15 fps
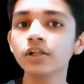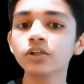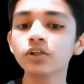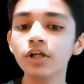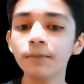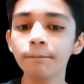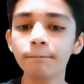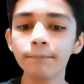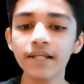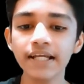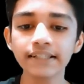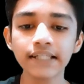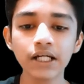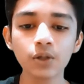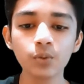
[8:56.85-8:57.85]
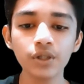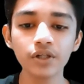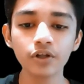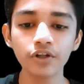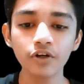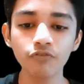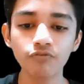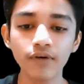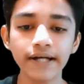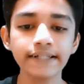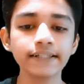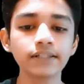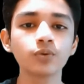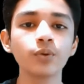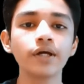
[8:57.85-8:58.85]
So we'll place our queen on the
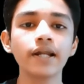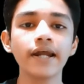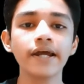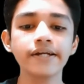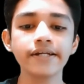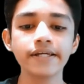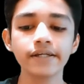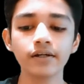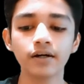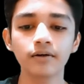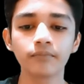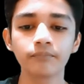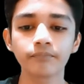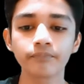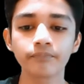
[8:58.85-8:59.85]
white square right here.